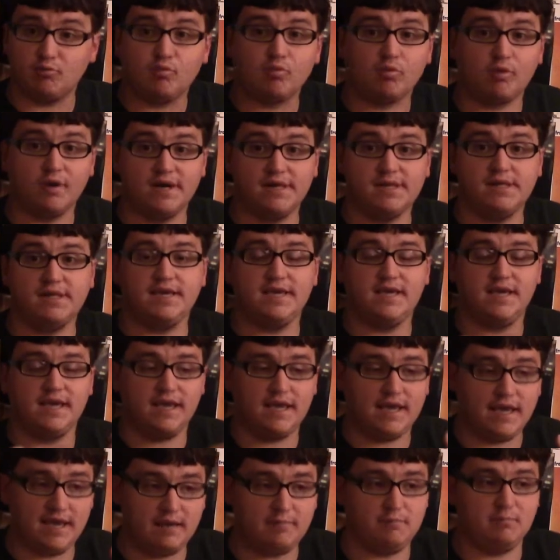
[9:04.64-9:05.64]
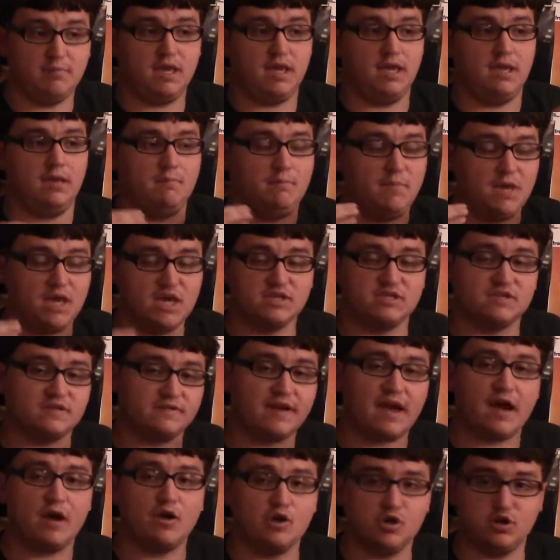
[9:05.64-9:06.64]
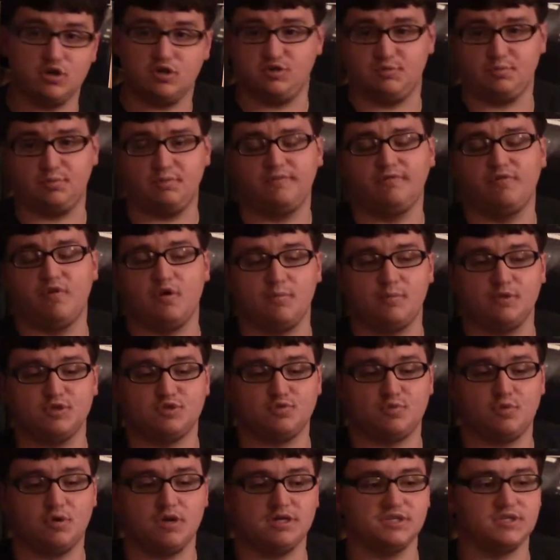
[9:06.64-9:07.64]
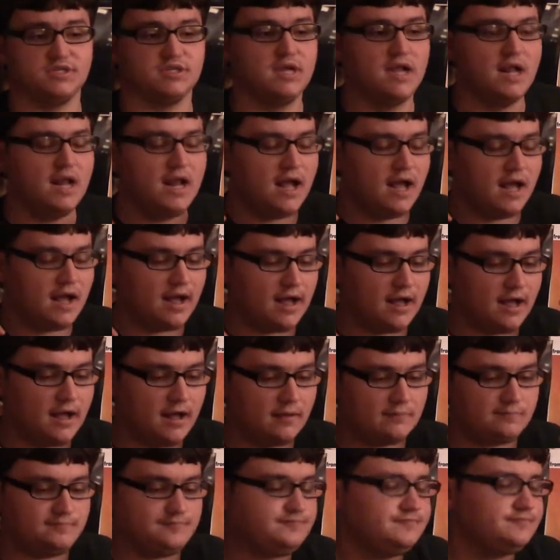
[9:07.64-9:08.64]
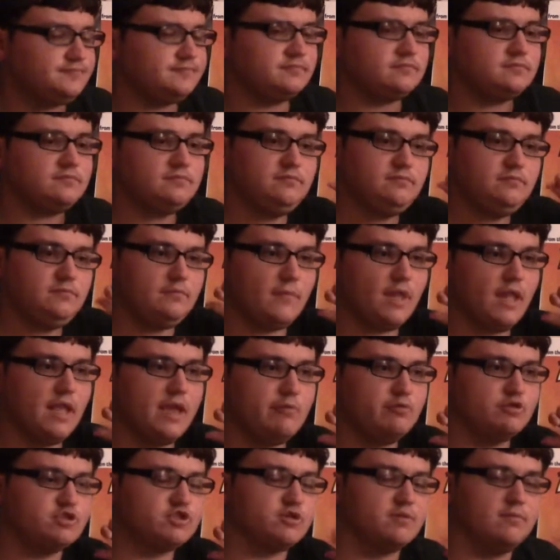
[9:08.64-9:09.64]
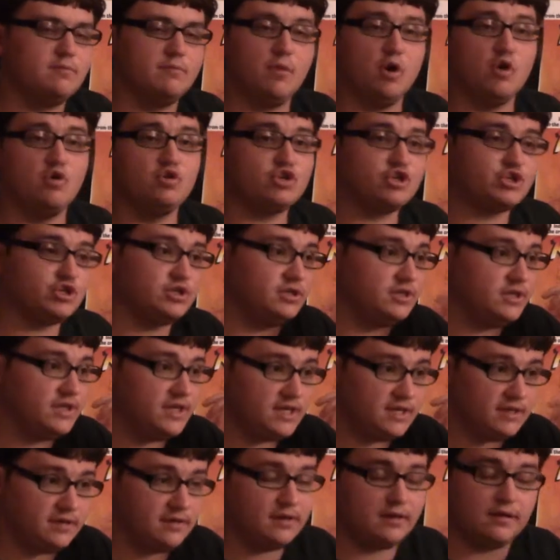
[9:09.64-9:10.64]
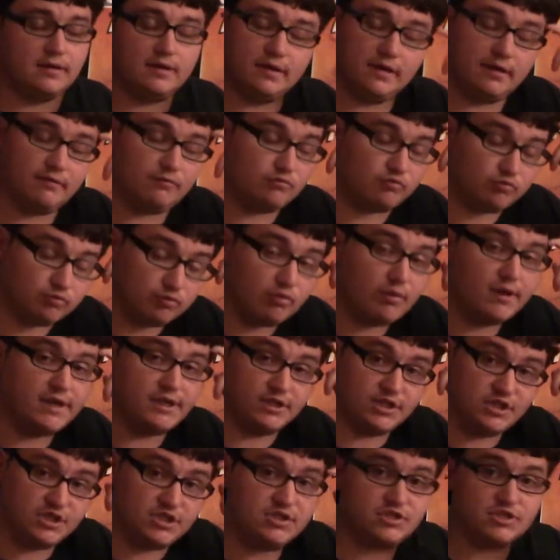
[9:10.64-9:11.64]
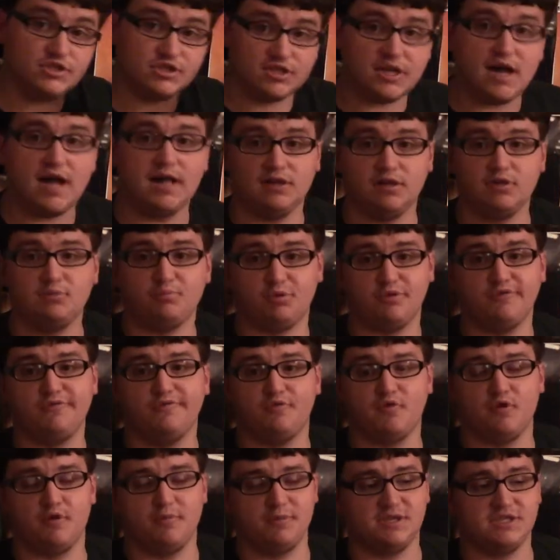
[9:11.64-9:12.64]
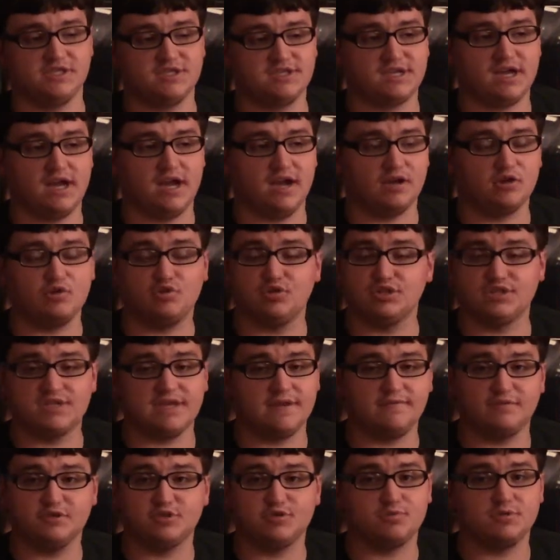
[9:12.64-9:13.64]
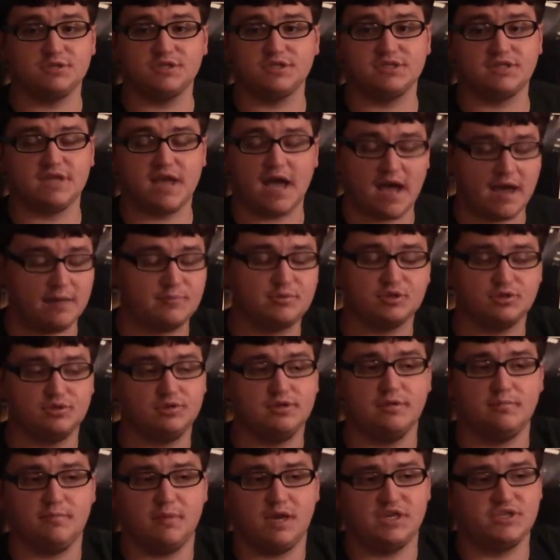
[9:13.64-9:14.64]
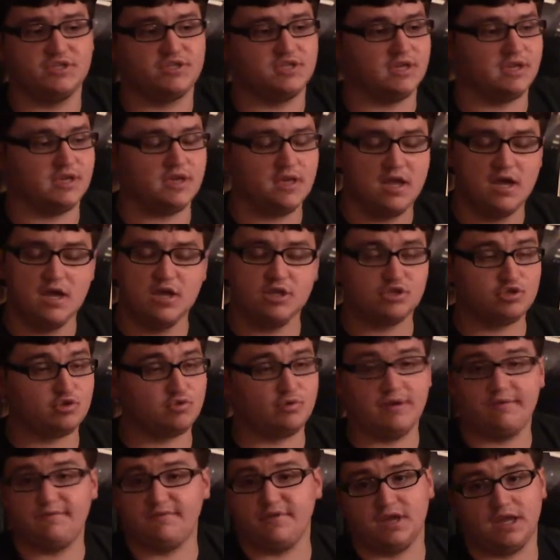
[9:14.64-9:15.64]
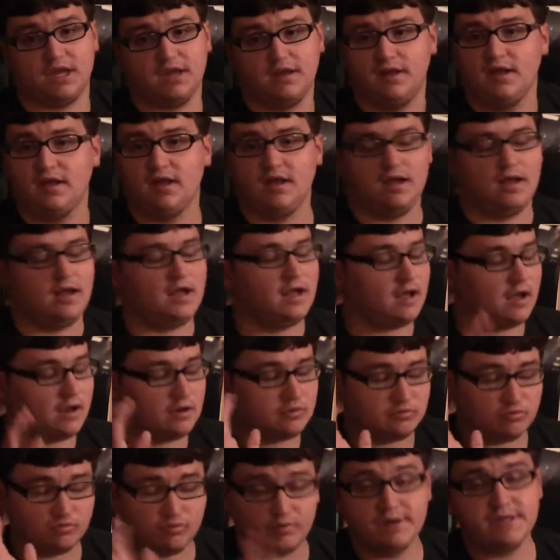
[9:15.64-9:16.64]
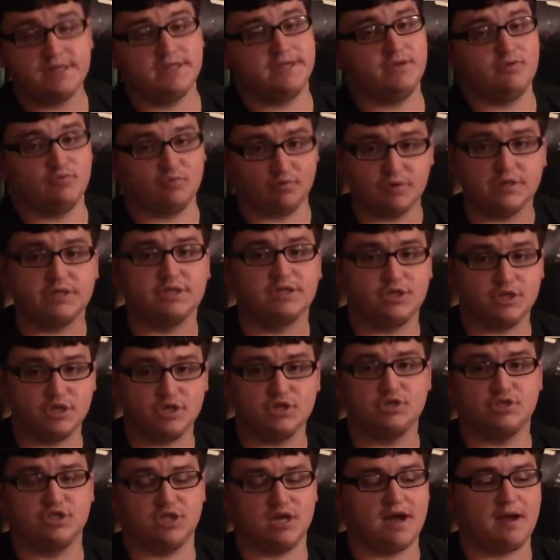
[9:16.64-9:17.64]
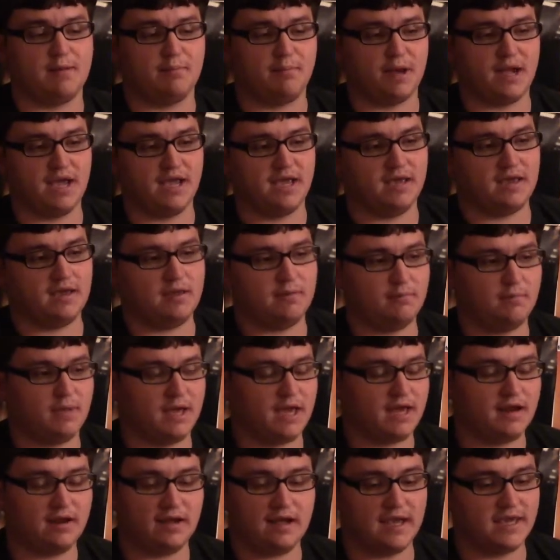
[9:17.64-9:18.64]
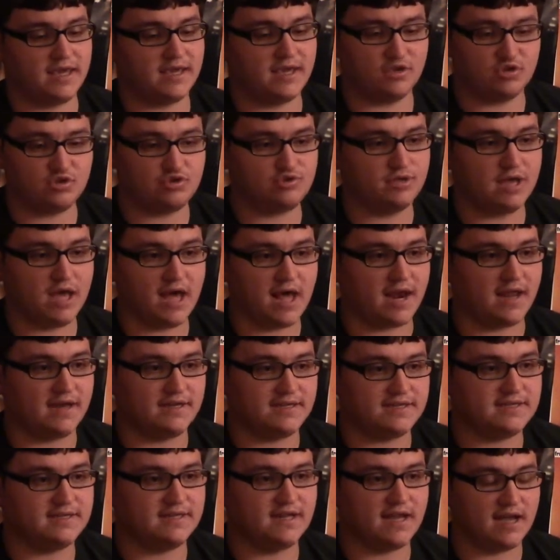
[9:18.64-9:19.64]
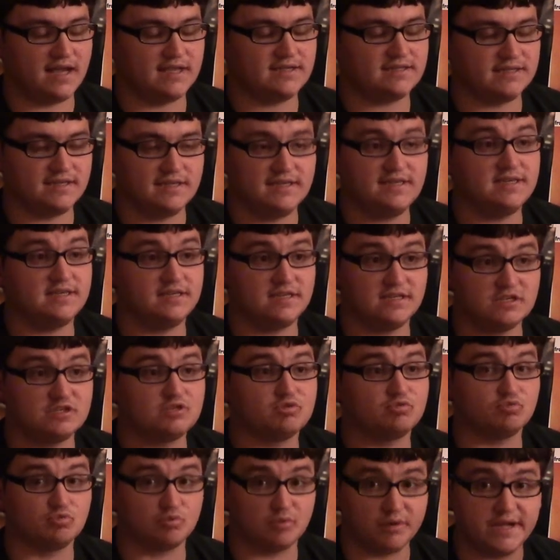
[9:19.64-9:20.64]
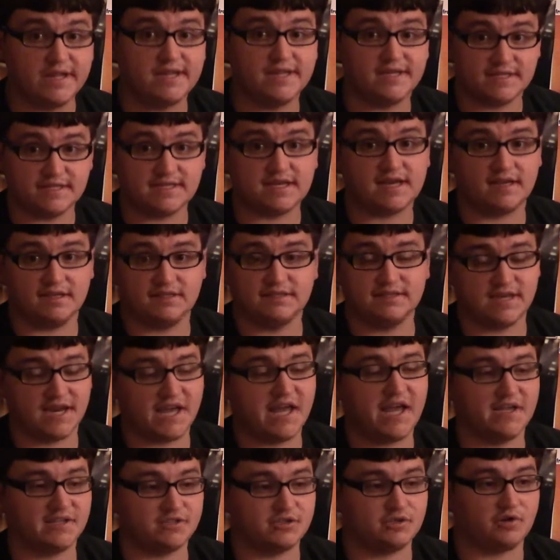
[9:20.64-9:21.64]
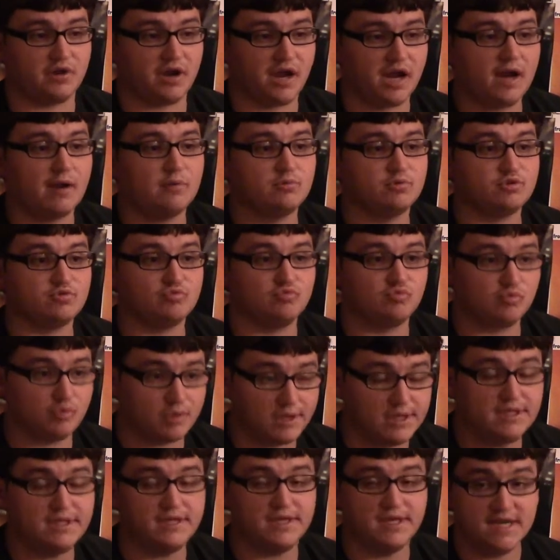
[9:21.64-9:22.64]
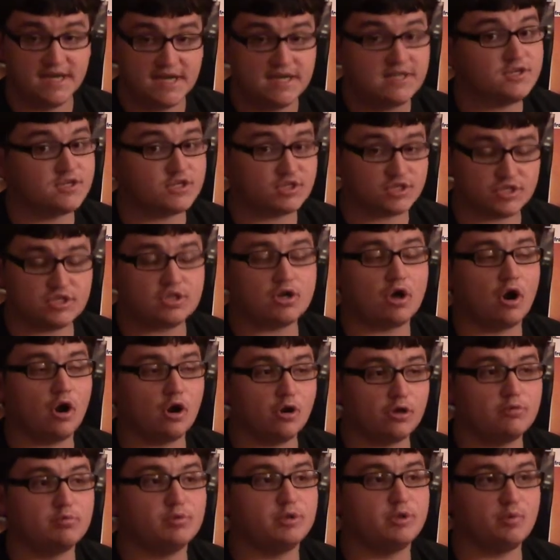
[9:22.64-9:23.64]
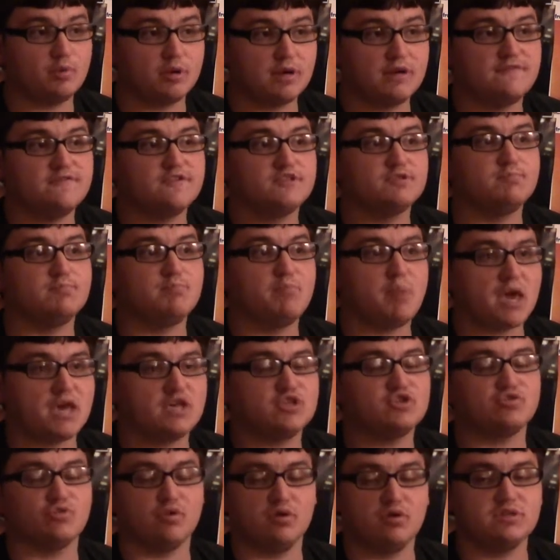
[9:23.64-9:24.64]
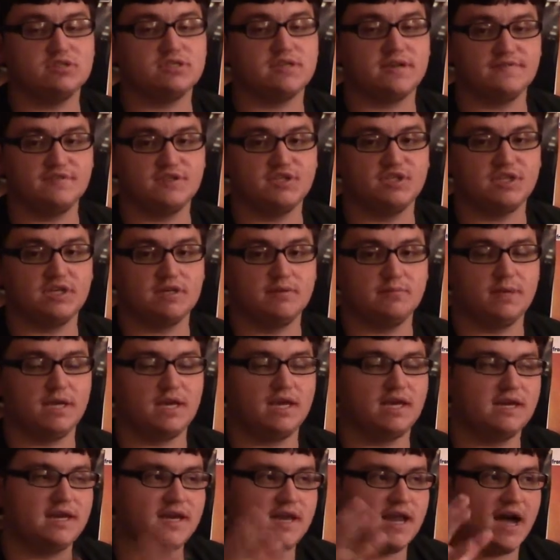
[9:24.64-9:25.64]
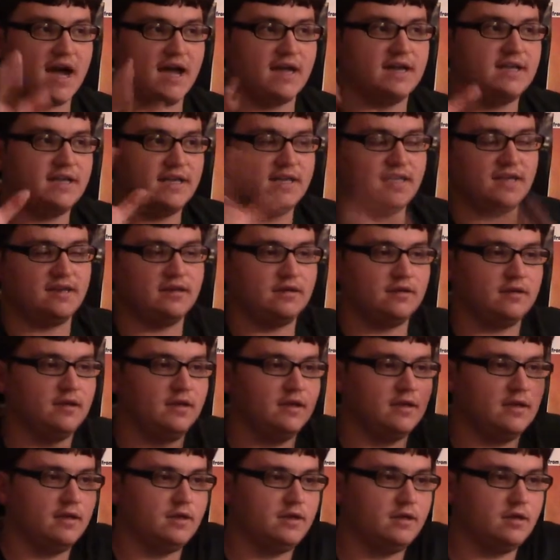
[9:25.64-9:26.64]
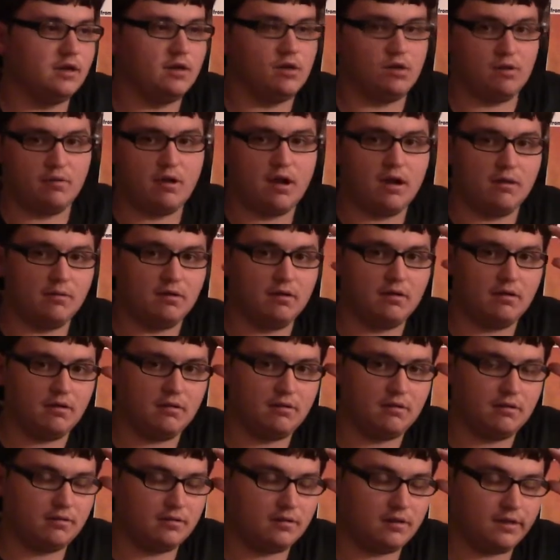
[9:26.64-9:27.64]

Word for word: really hit me because of how good his performance was. Um, it was an emotionally really solid performance. Uh, Chris Evans was absolutely amazing, terrific. Uh, really, really good job by him. And I, I kid you not, I did not... He is a really talented actor, and I was really... This is arguably one of his best roles I've seen him in, not in, you know, uh, uh,